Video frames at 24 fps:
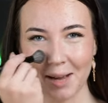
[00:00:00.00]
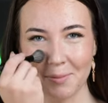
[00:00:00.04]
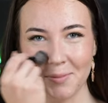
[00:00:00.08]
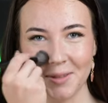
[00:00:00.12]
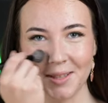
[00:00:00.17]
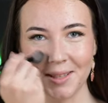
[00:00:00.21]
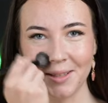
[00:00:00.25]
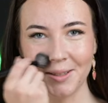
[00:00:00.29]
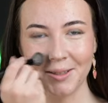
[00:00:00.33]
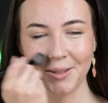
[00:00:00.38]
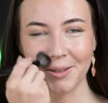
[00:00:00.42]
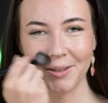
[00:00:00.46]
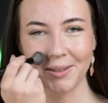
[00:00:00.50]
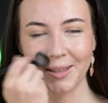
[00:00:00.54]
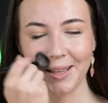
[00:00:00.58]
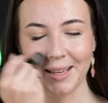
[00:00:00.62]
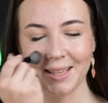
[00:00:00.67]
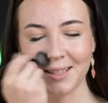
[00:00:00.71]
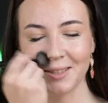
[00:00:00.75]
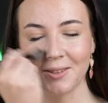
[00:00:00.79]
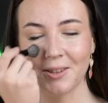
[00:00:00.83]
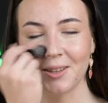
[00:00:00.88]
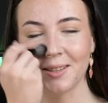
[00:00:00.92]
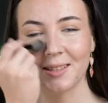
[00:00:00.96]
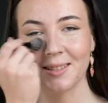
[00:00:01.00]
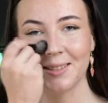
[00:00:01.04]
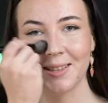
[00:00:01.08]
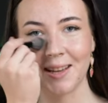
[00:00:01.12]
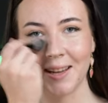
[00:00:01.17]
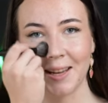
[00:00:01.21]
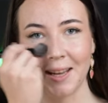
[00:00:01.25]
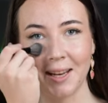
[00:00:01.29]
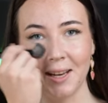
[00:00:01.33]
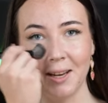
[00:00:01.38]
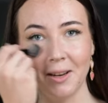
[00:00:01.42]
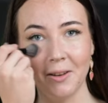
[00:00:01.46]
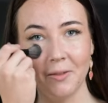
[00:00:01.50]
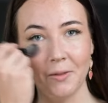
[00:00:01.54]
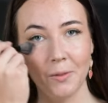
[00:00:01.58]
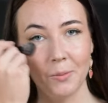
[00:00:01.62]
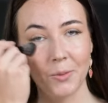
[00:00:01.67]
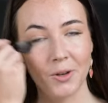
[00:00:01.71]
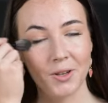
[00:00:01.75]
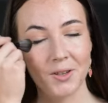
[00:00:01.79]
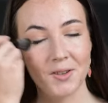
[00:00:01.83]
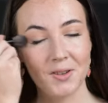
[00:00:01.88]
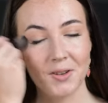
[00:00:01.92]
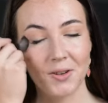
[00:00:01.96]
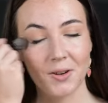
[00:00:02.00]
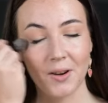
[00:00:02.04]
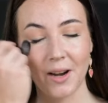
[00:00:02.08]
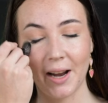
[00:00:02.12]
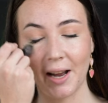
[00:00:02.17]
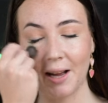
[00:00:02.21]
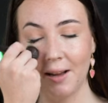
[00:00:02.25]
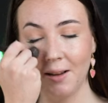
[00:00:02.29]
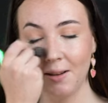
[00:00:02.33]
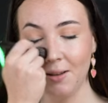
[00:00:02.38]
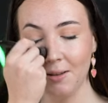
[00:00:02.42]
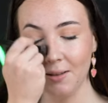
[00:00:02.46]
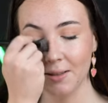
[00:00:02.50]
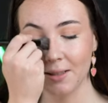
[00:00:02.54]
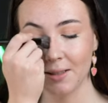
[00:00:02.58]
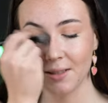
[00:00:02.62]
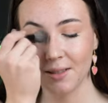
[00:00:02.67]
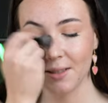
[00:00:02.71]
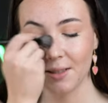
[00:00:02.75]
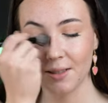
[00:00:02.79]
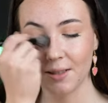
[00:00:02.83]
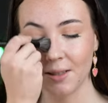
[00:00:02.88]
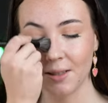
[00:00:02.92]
Absolutely, it's going to take any of the moisture out